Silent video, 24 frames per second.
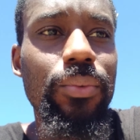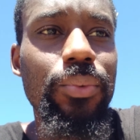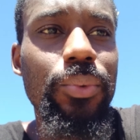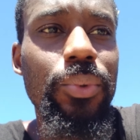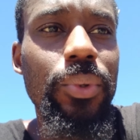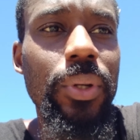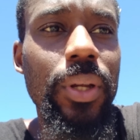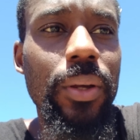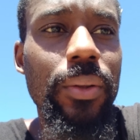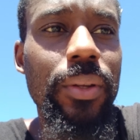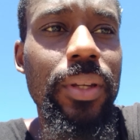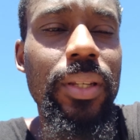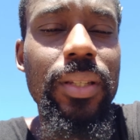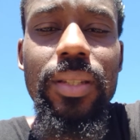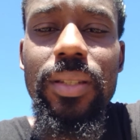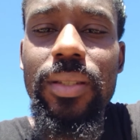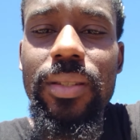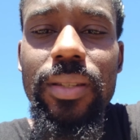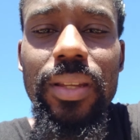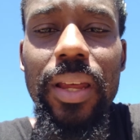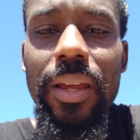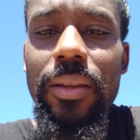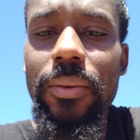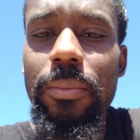it's
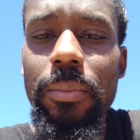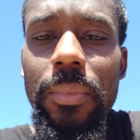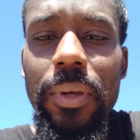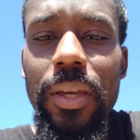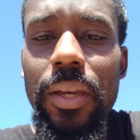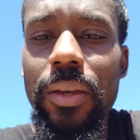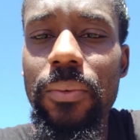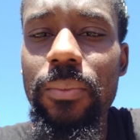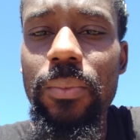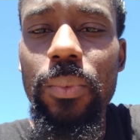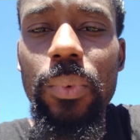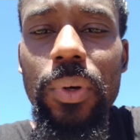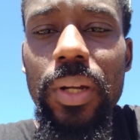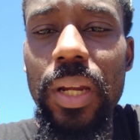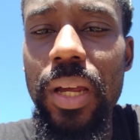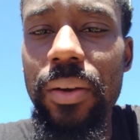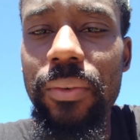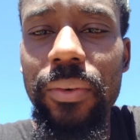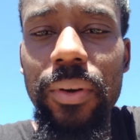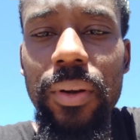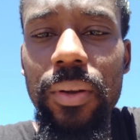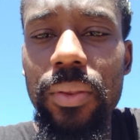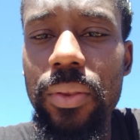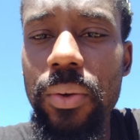just like, man,
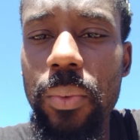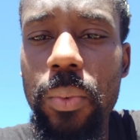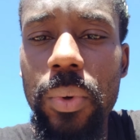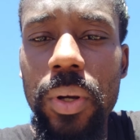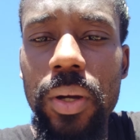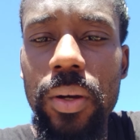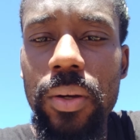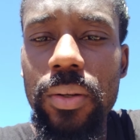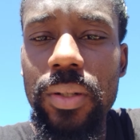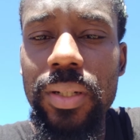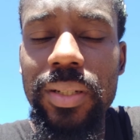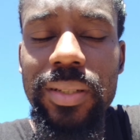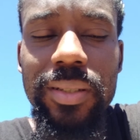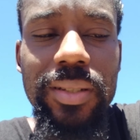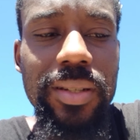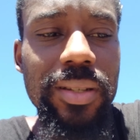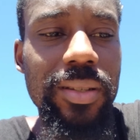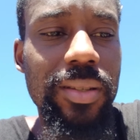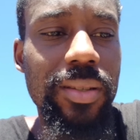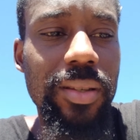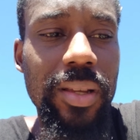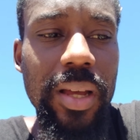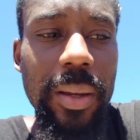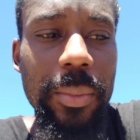whatever. The world is
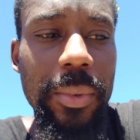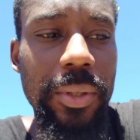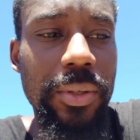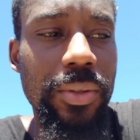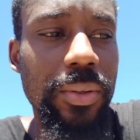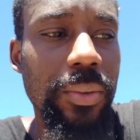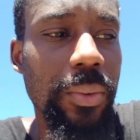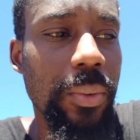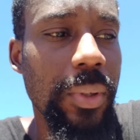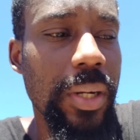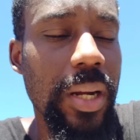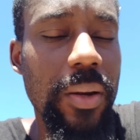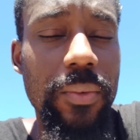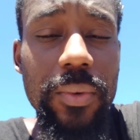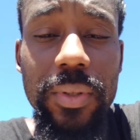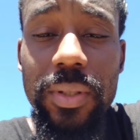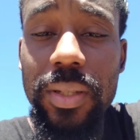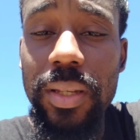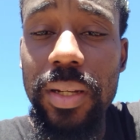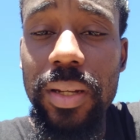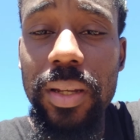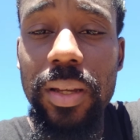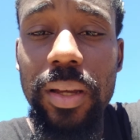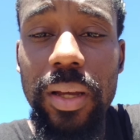just coming to whatever it's
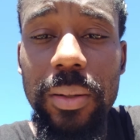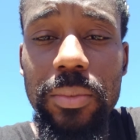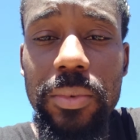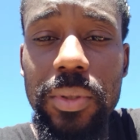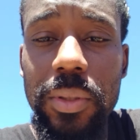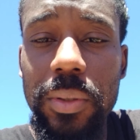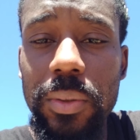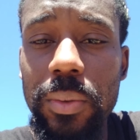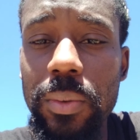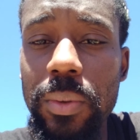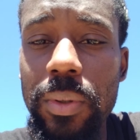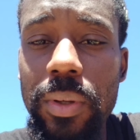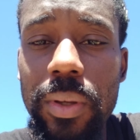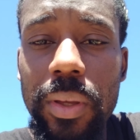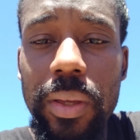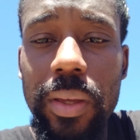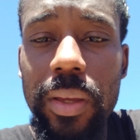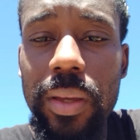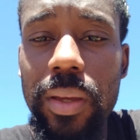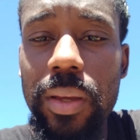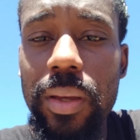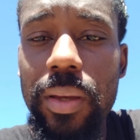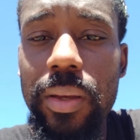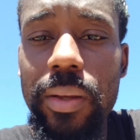gonna come to.
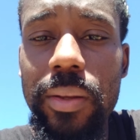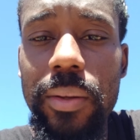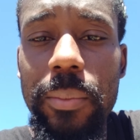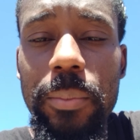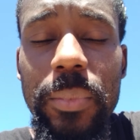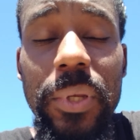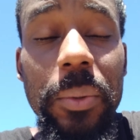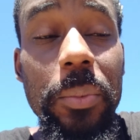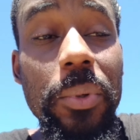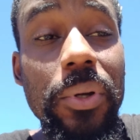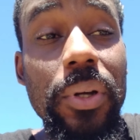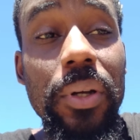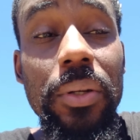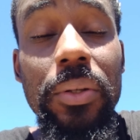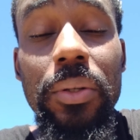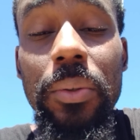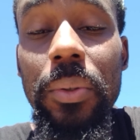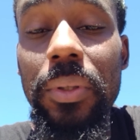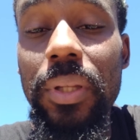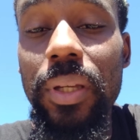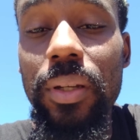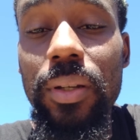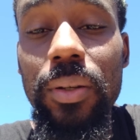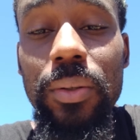People are gonna do
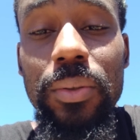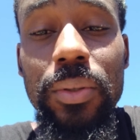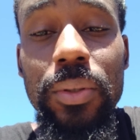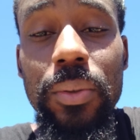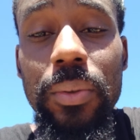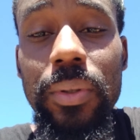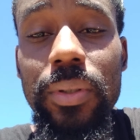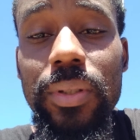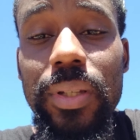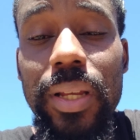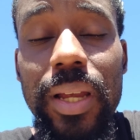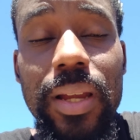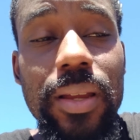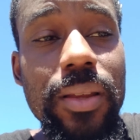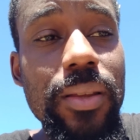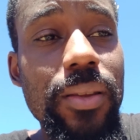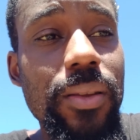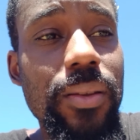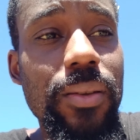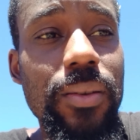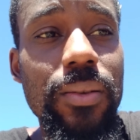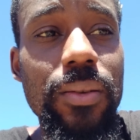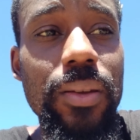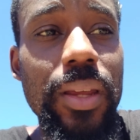what they're gonna do. It's like
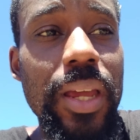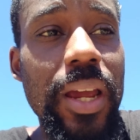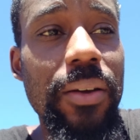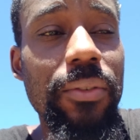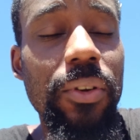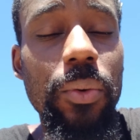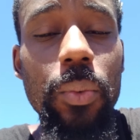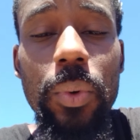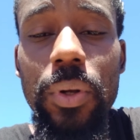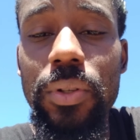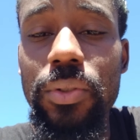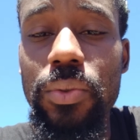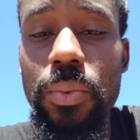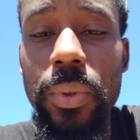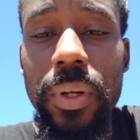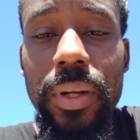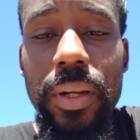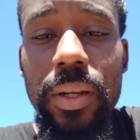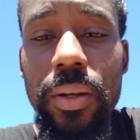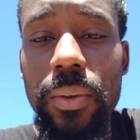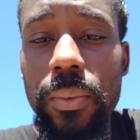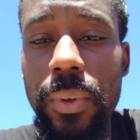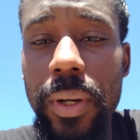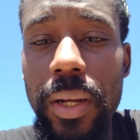everyone's
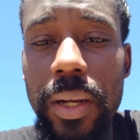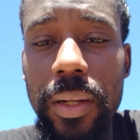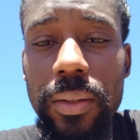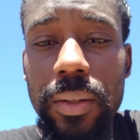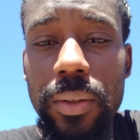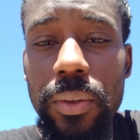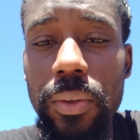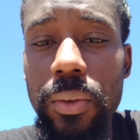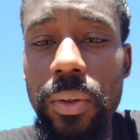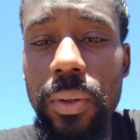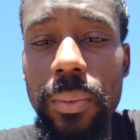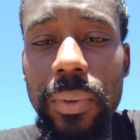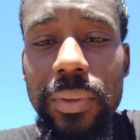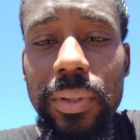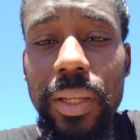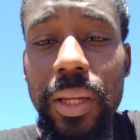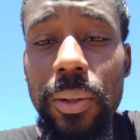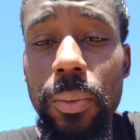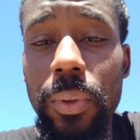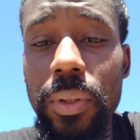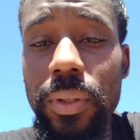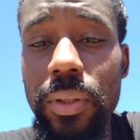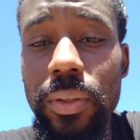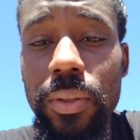running around and doing what they
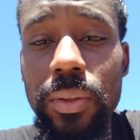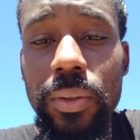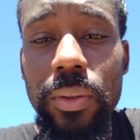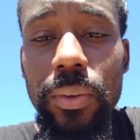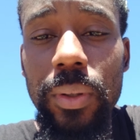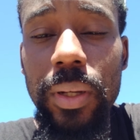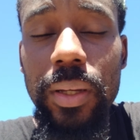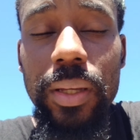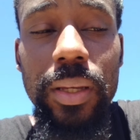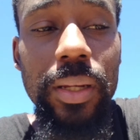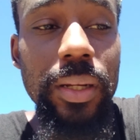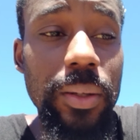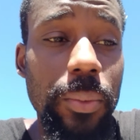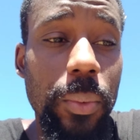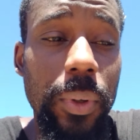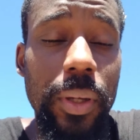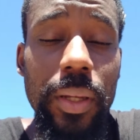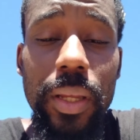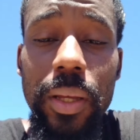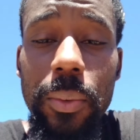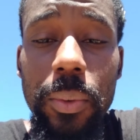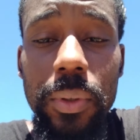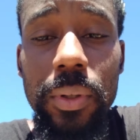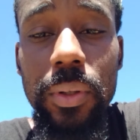want to do and the way
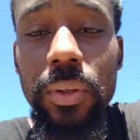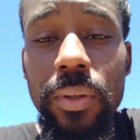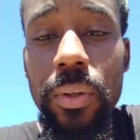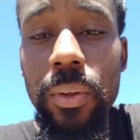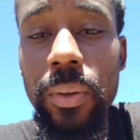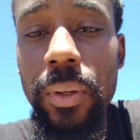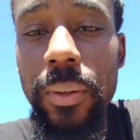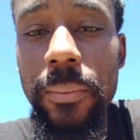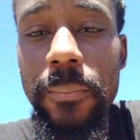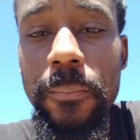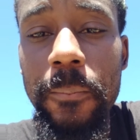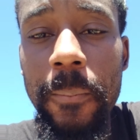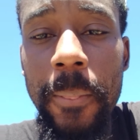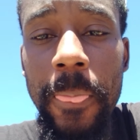they want to do it.